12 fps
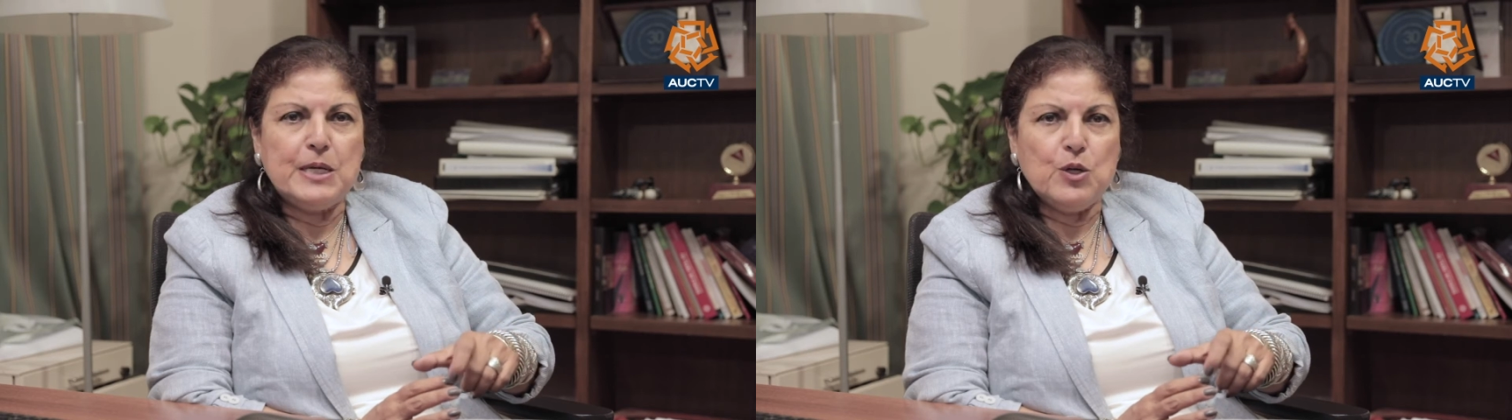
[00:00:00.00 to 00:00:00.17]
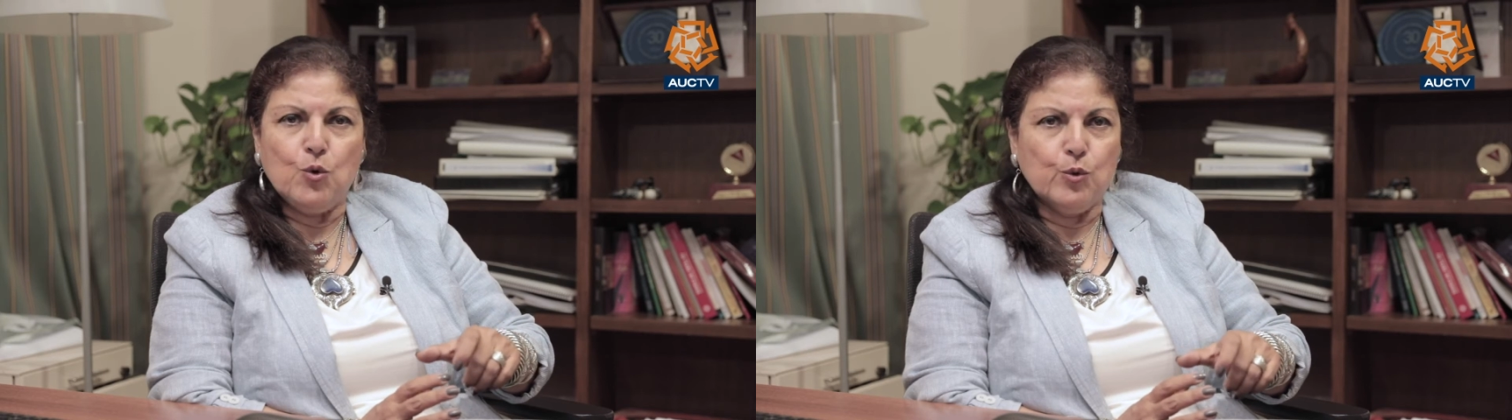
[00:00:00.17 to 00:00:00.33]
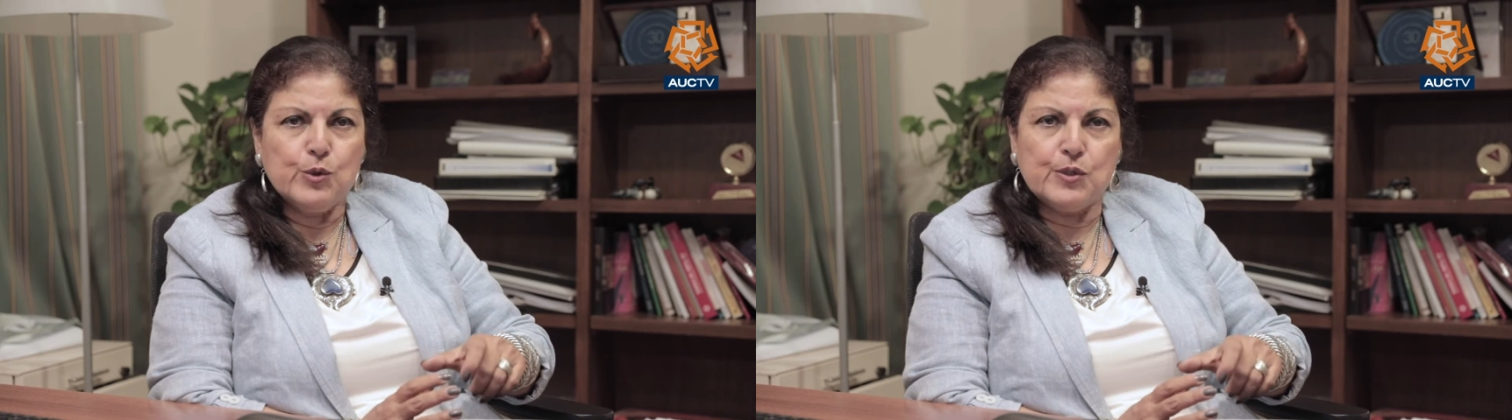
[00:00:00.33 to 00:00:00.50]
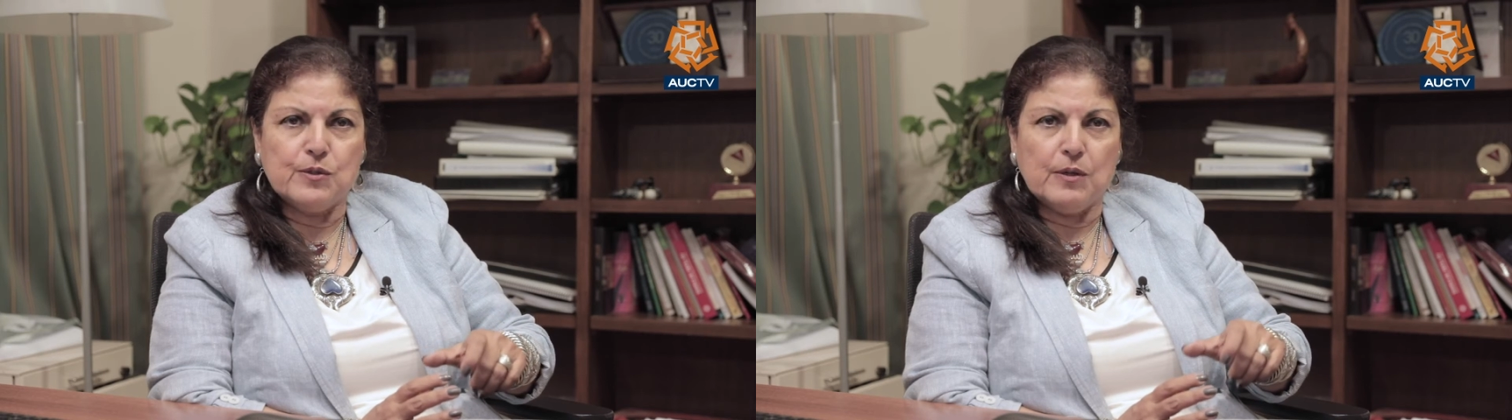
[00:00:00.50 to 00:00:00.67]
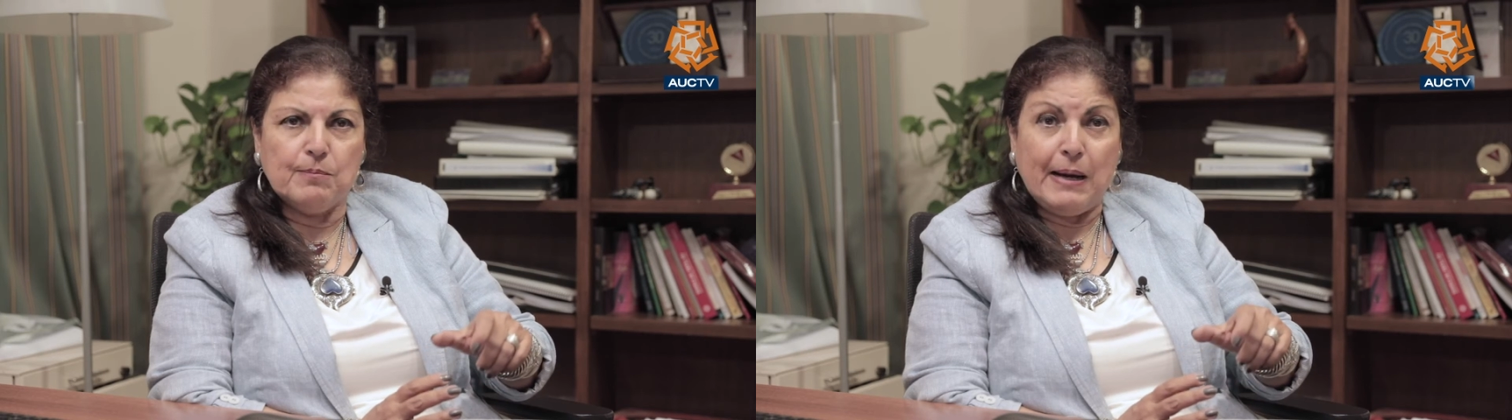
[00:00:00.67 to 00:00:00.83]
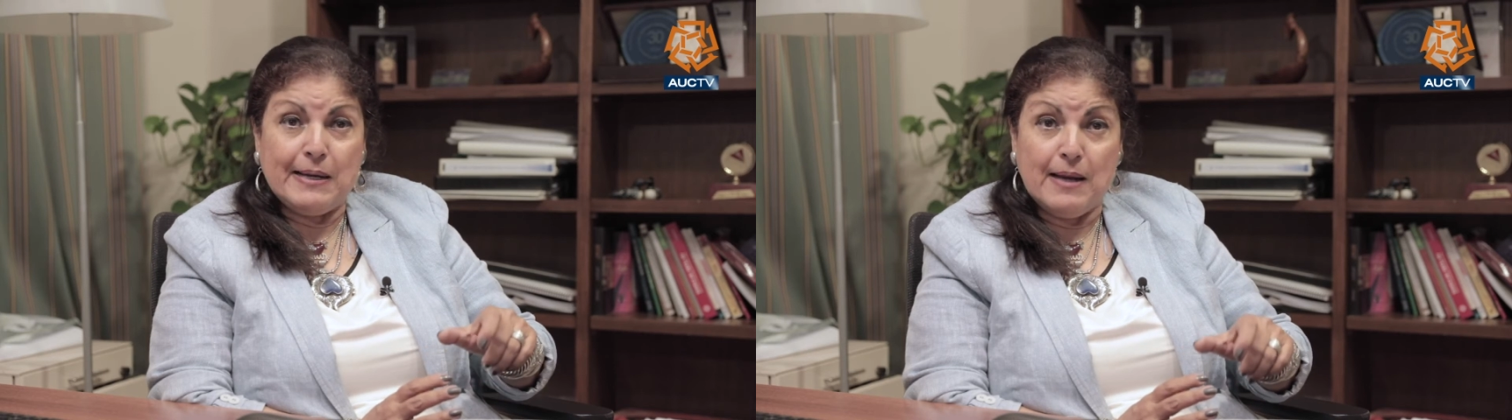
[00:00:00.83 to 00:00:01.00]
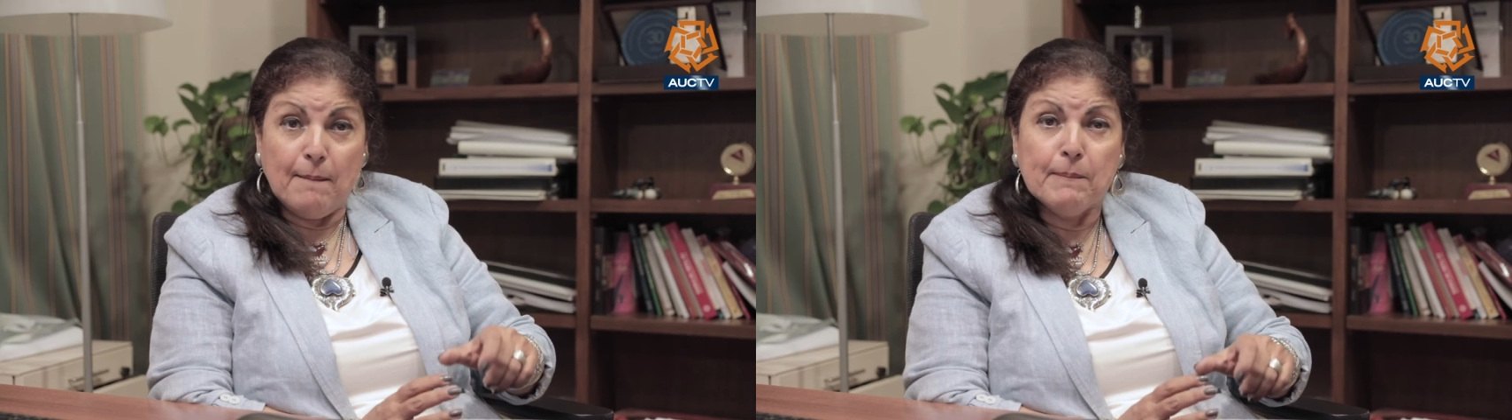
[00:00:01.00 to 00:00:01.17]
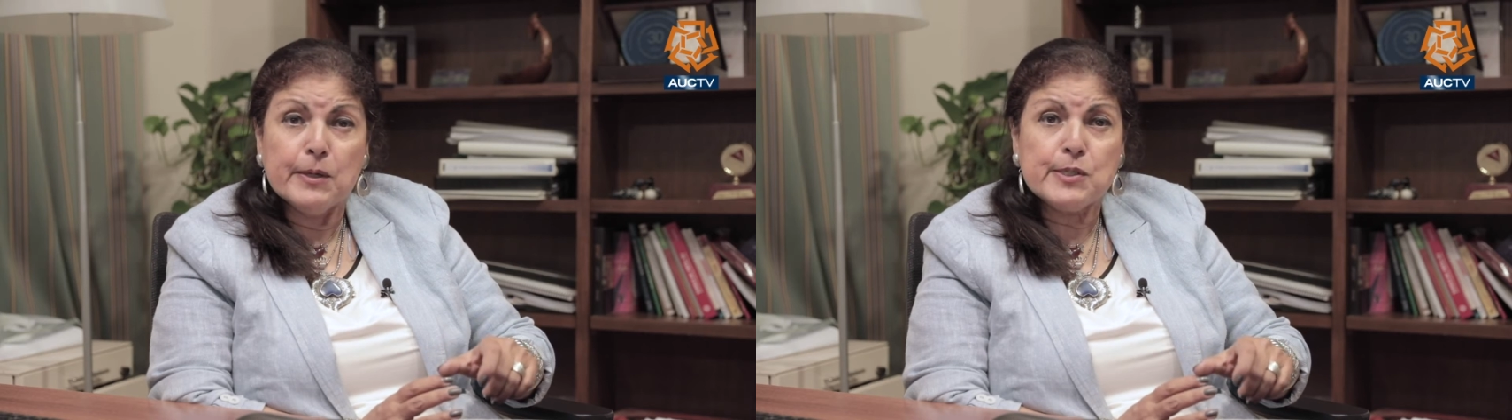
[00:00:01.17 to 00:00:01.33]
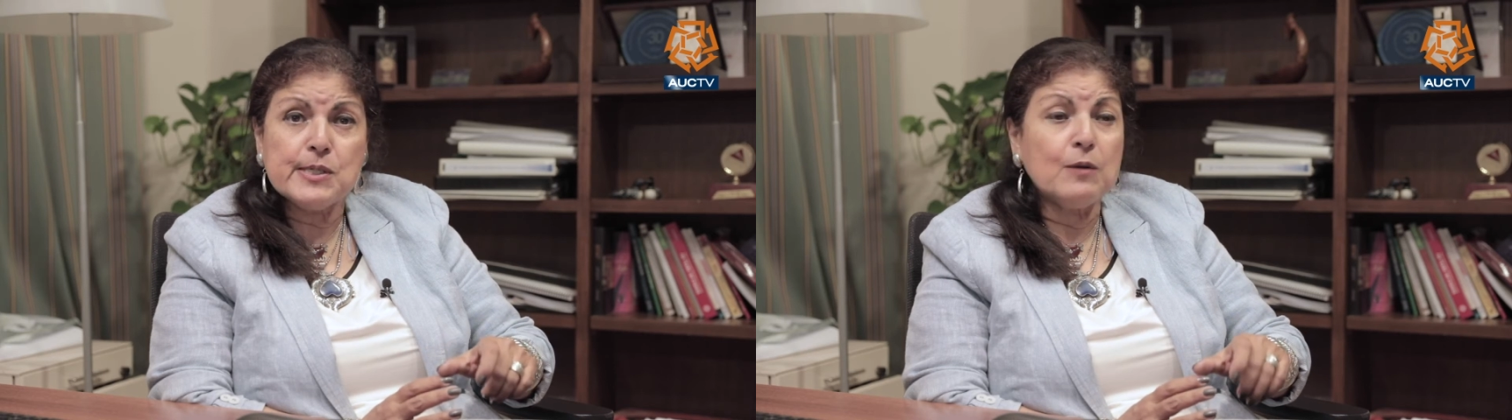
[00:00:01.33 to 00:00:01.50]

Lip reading: used by numbers,